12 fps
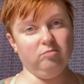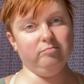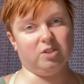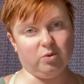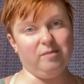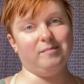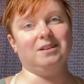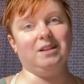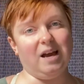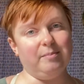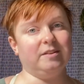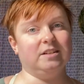between my
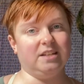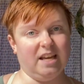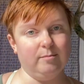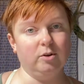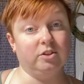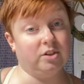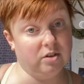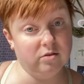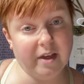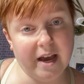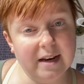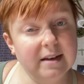lap and the table to do
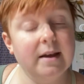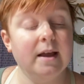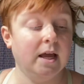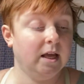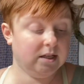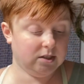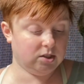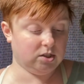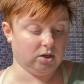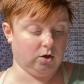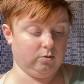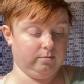that.
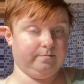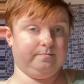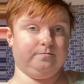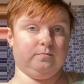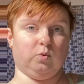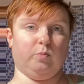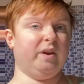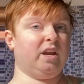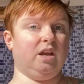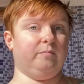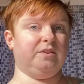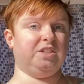So we're picking
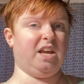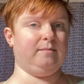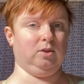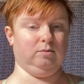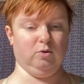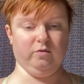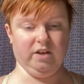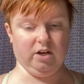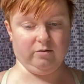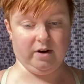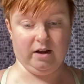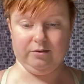up the table and moving it
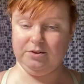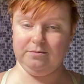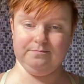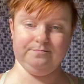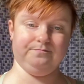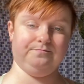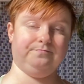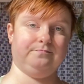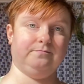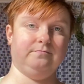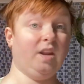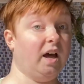around.
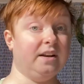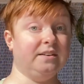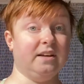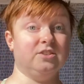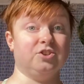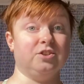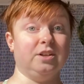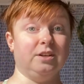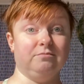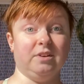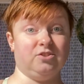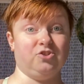Not intentionally,
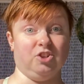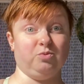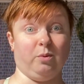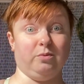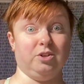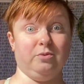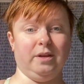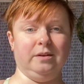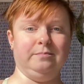that's just what we're doing.